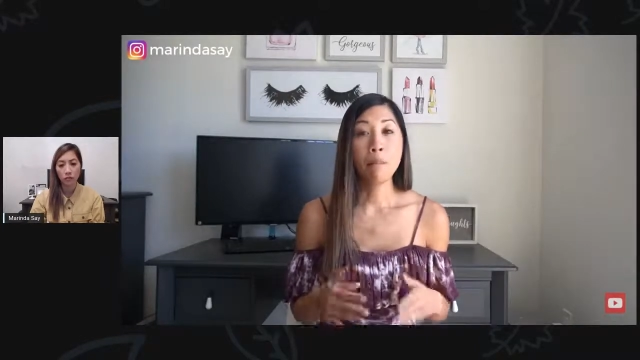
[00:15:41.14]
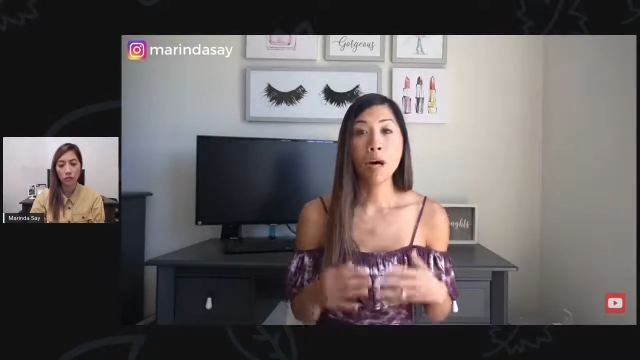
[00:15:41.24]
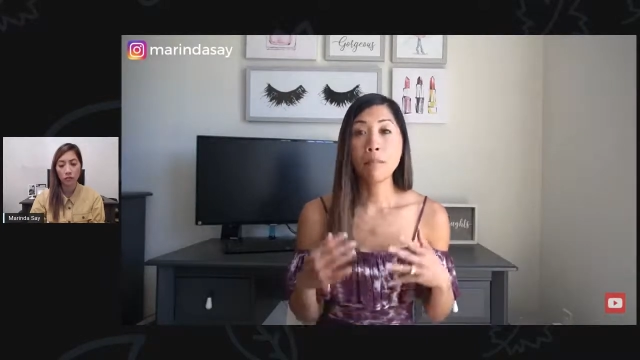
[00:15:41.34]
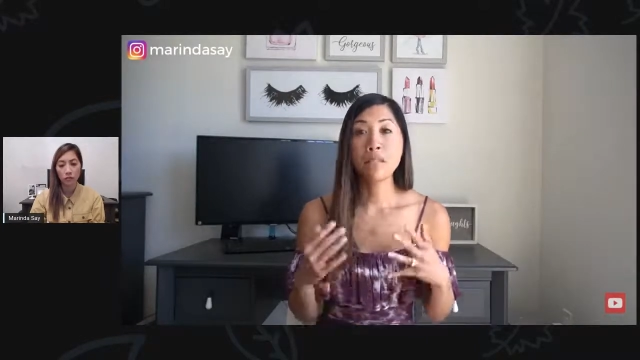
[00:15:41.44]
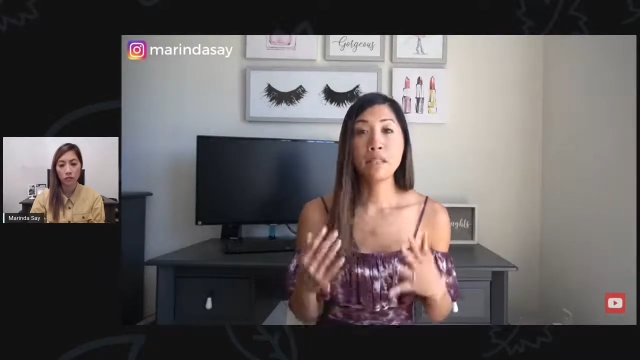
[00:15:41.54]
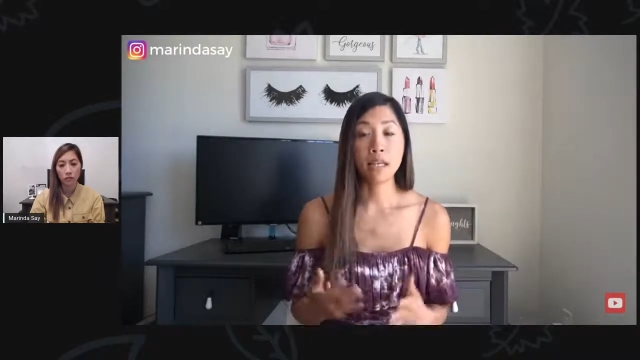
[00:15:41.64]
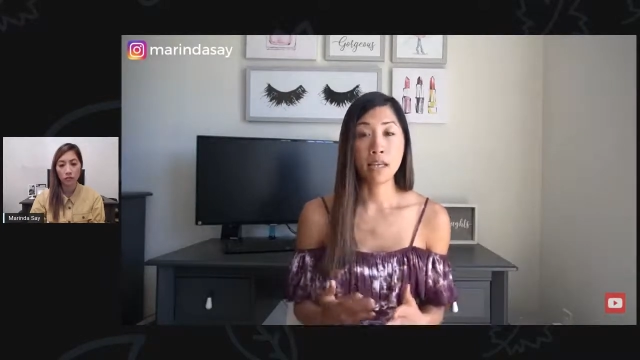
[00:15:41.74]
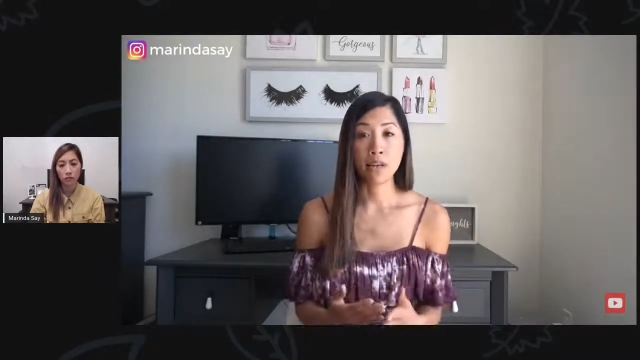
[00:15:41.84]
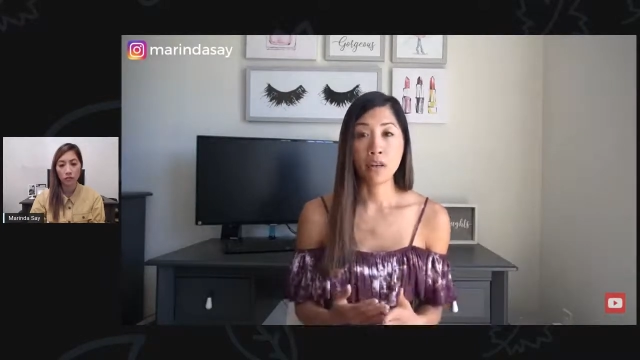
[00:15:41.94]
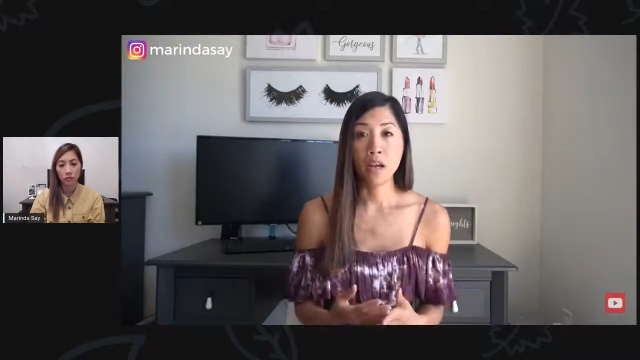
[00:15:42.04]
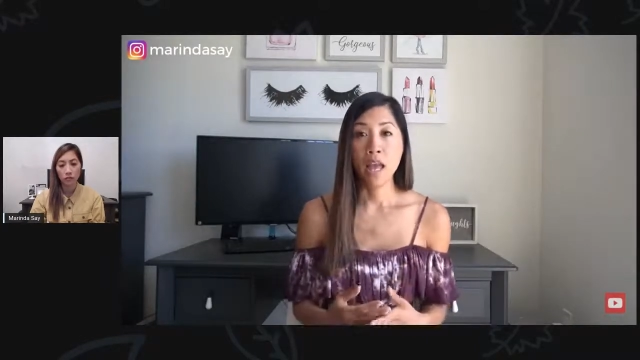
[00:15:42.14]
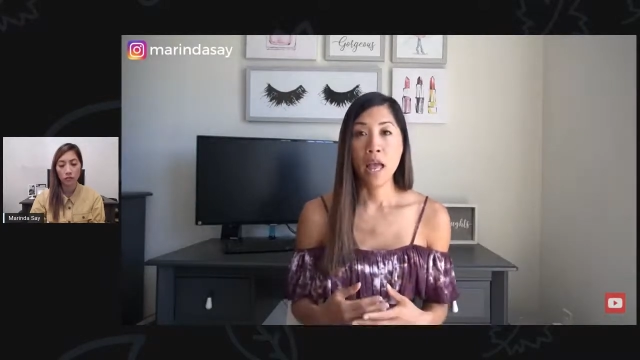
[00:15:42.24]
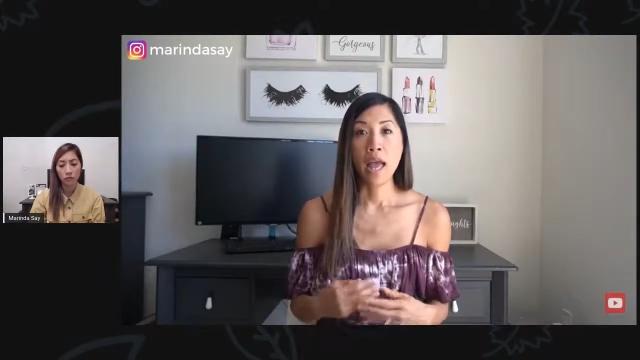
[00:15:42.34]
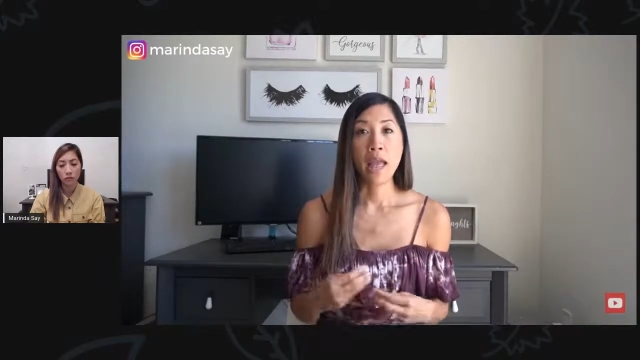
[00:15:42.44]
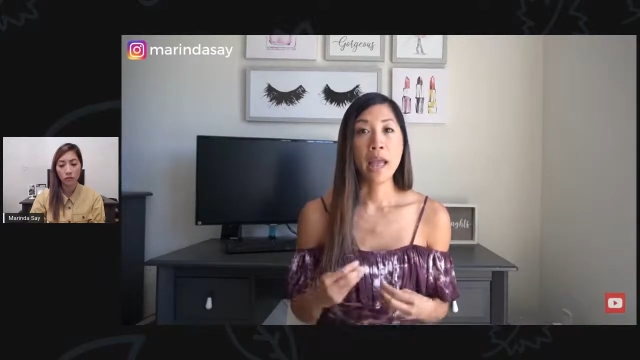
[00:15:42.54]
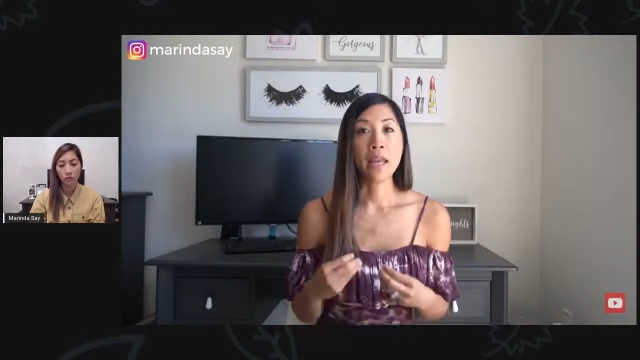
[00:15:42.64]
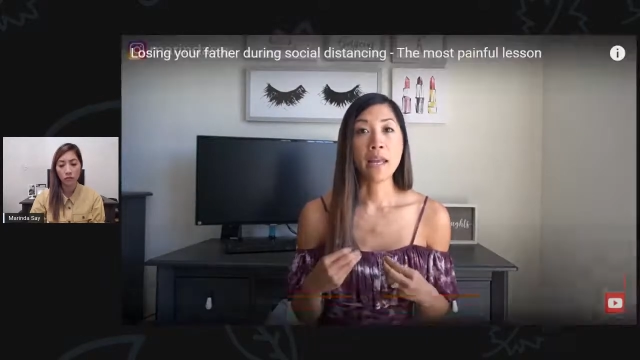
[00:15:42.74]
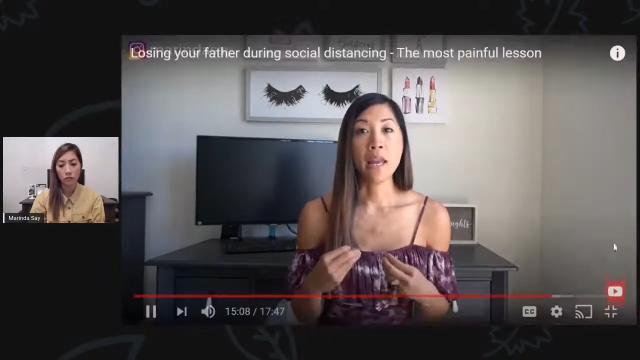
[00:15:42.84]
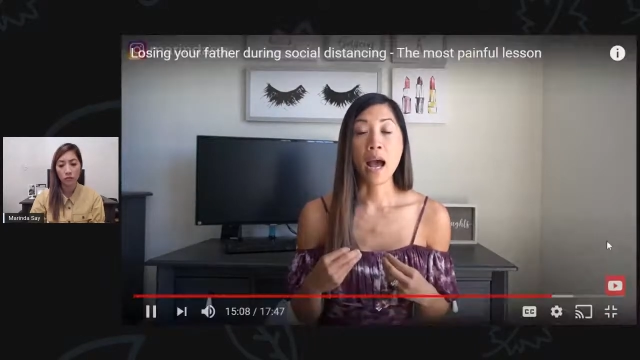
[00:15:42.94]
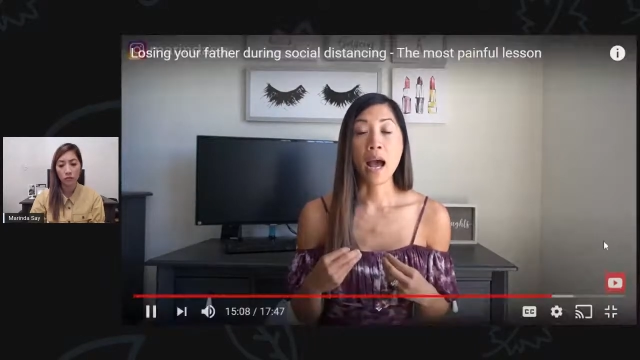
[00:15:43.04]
My mom is here and